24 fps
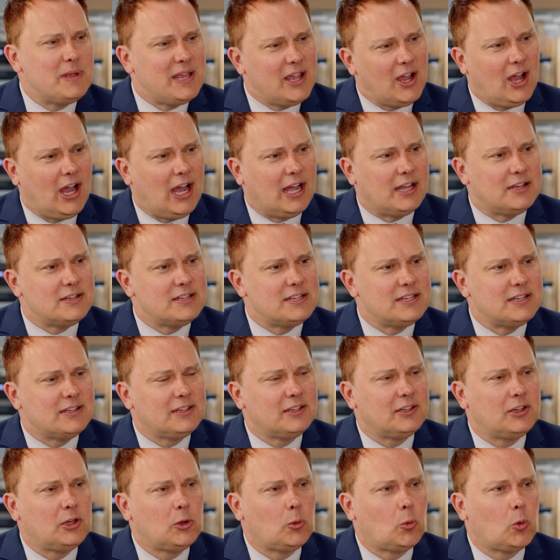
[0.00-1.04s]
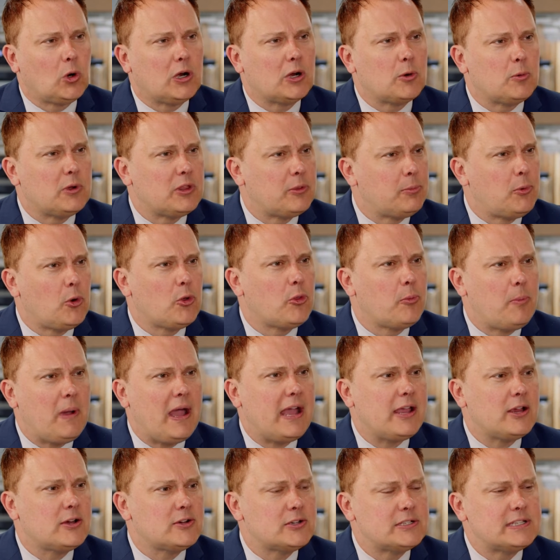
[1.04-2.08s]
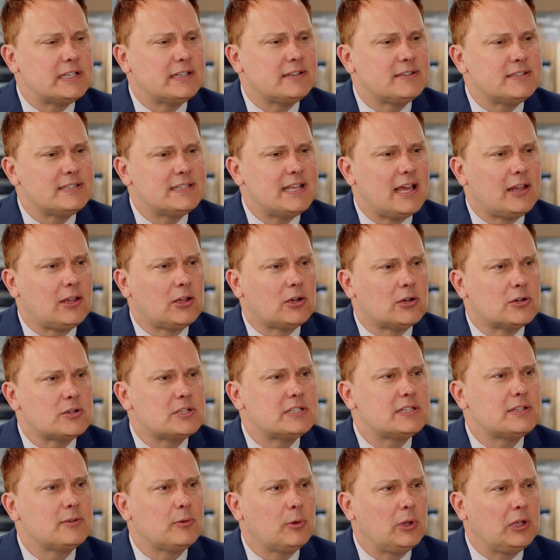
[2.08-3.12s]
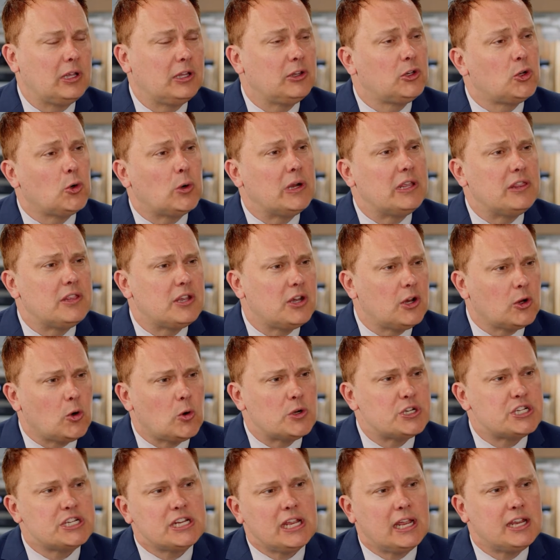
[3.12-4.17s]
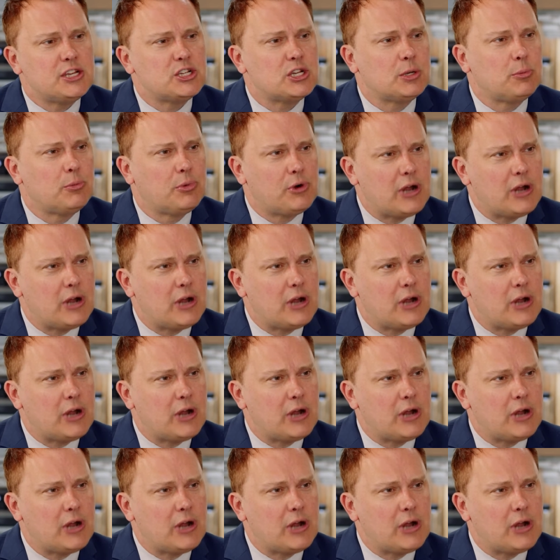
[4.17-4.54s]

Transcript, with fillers: beyond to work with both buyers and sellers during the negotiation